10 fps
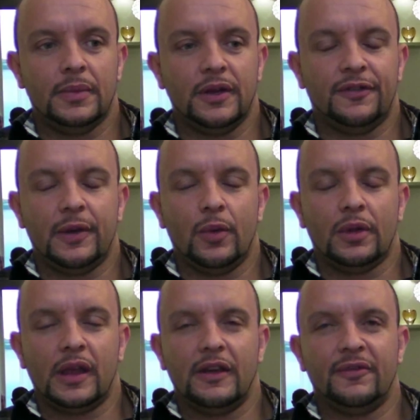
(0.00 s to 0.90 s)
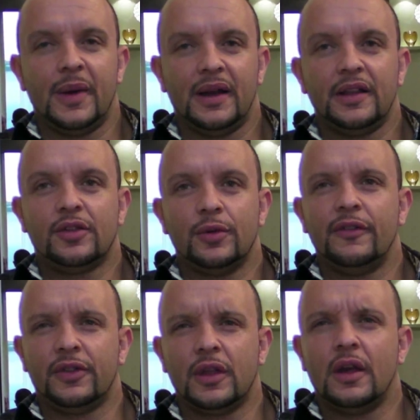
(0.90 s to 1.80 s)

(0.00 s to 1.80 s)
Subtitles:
you think what they have managed to have